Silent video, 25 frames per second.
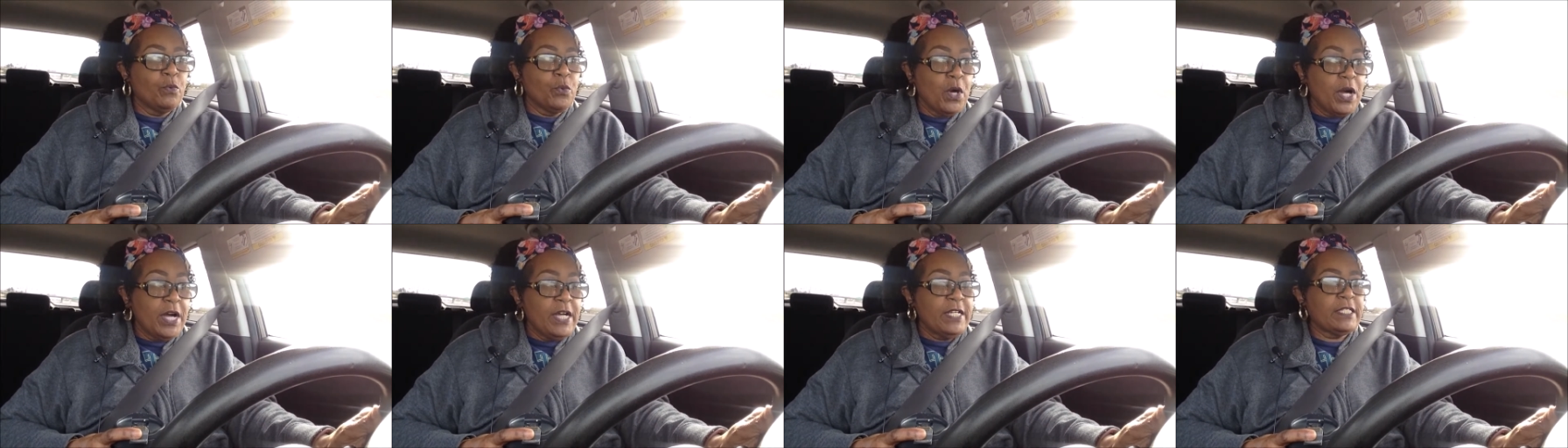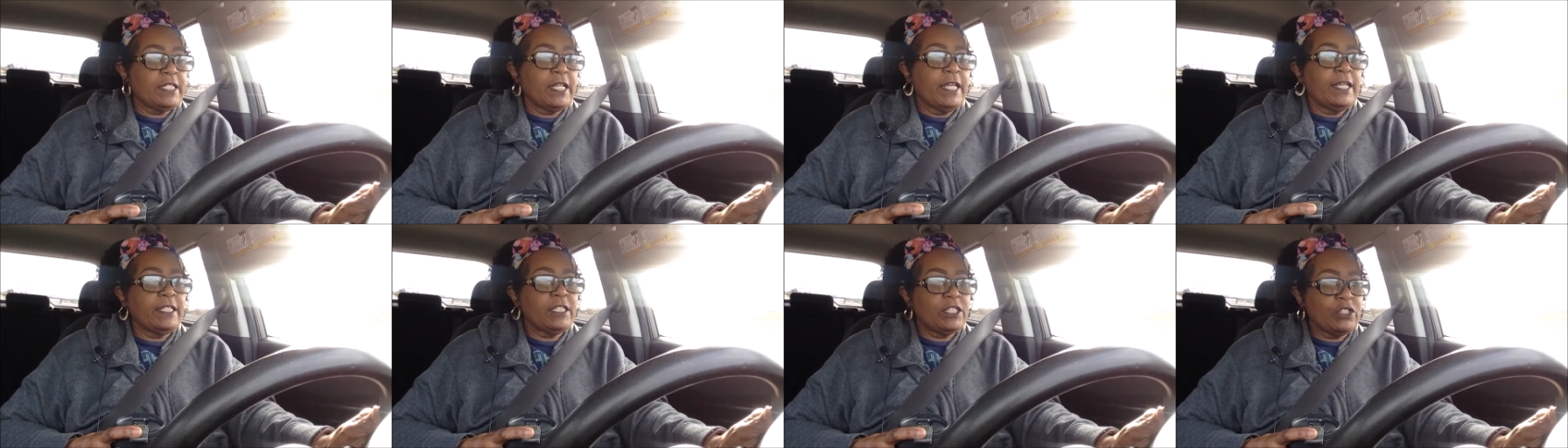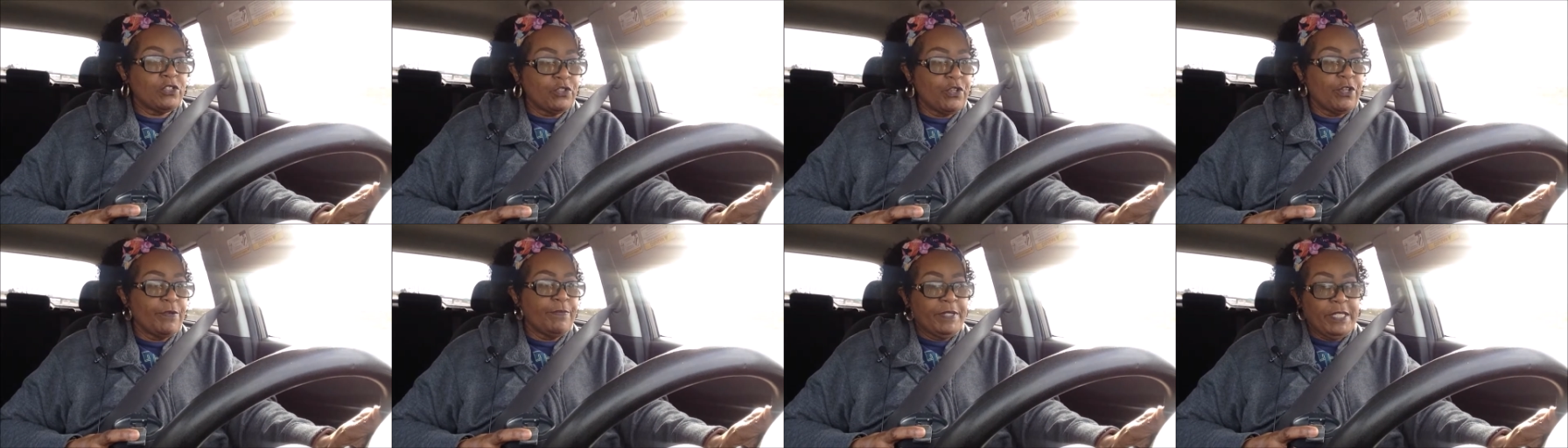was
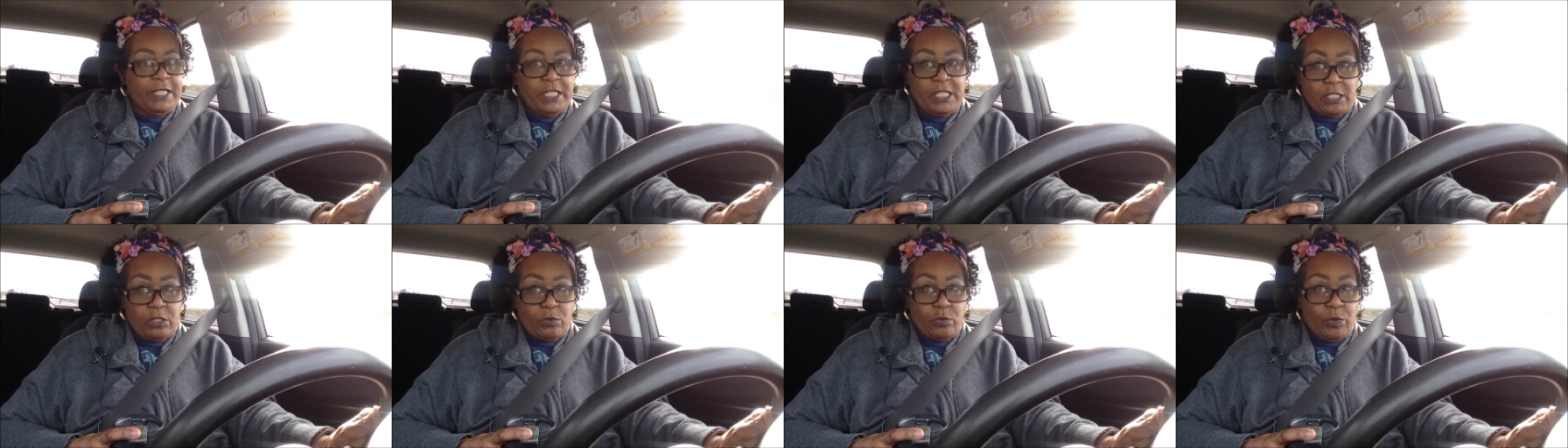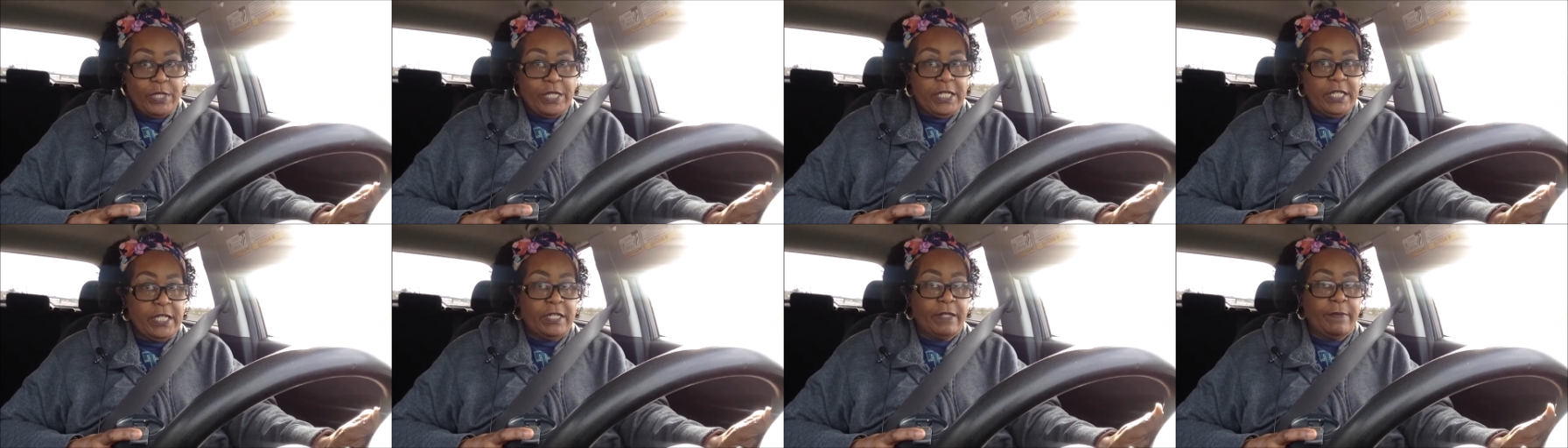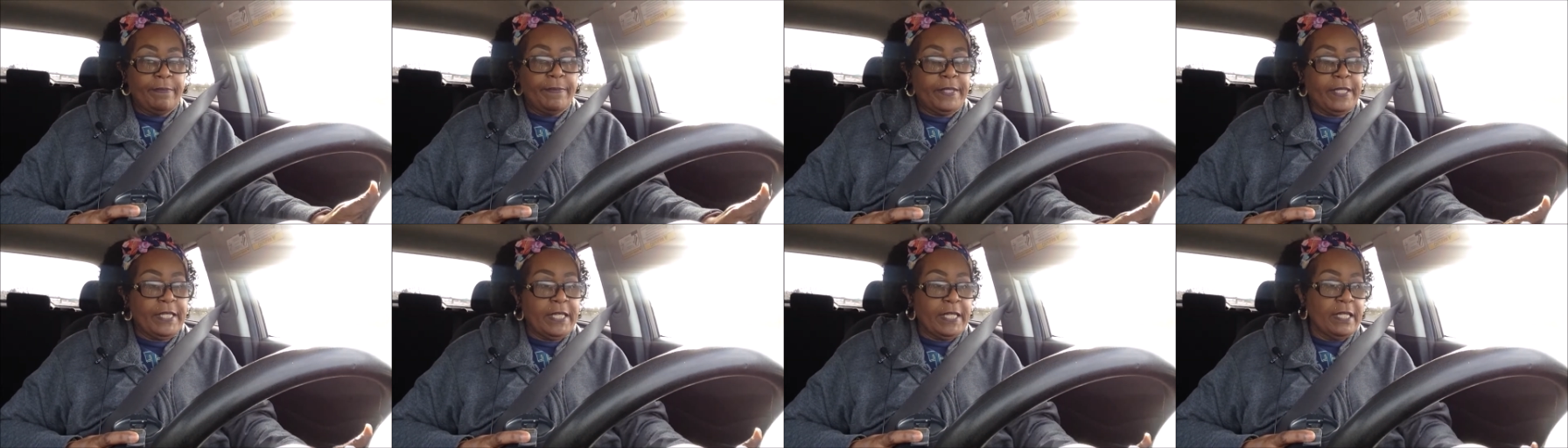extremely sweet in the
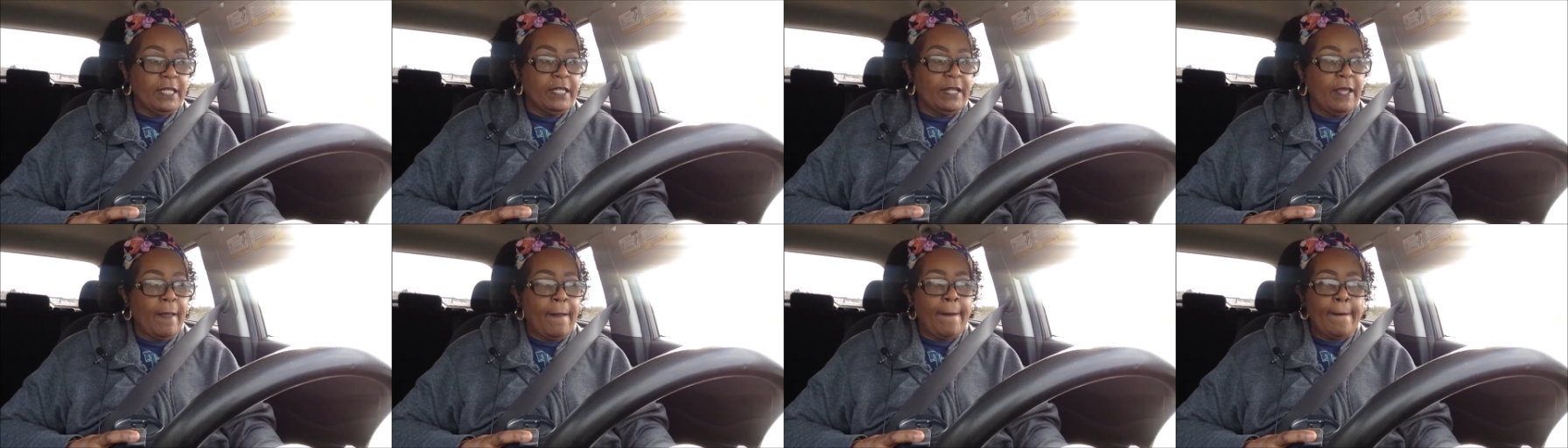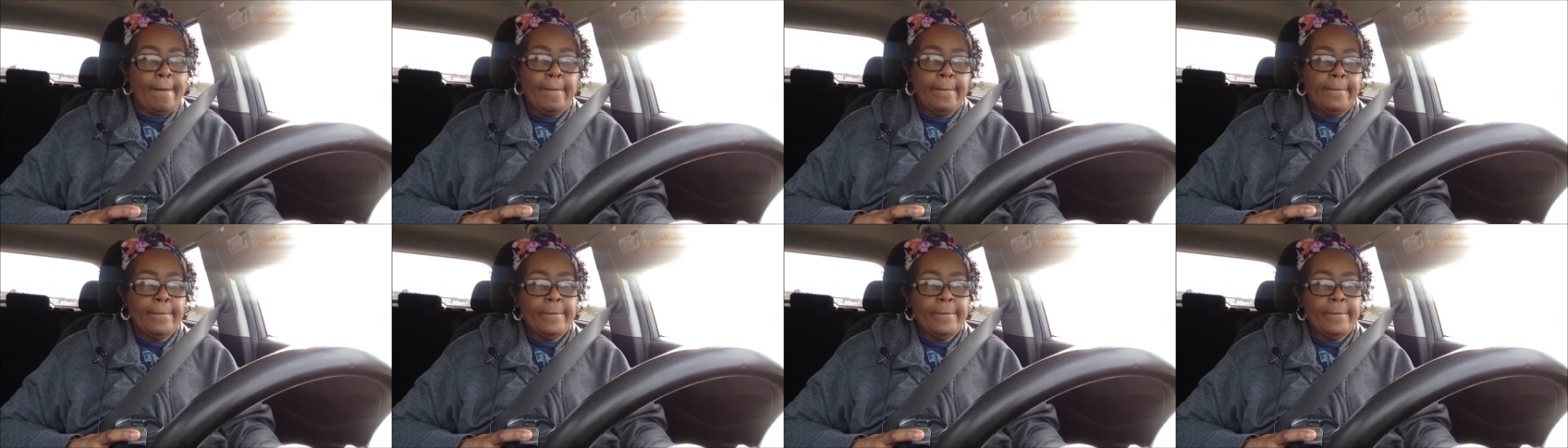beginning.